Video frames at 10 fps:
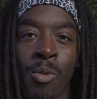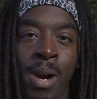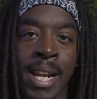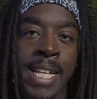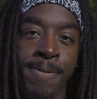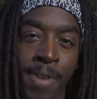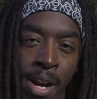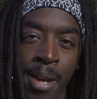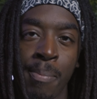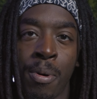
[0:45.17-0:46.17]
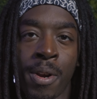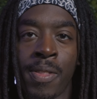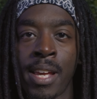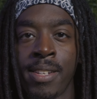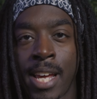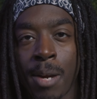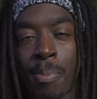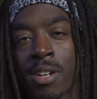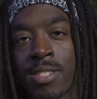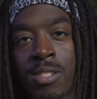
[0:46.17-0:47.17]
a ride, it's very important that you
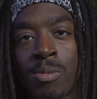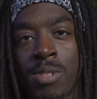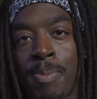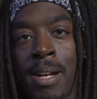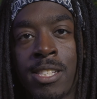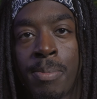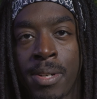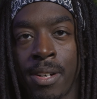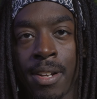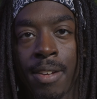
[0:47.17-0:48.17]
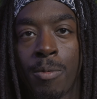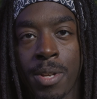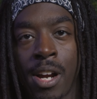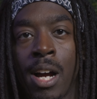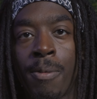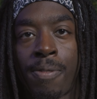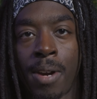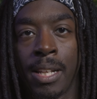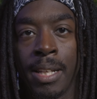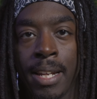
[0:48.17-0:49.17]
take personal responsibility when you're up
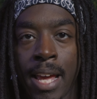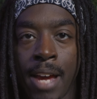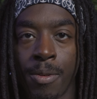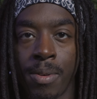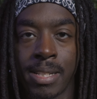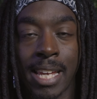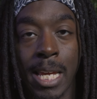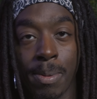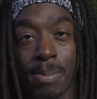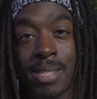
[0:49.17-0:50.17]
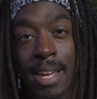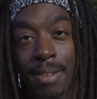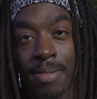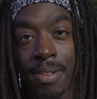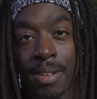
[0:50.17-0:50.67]
front leading everyone to keep them safe.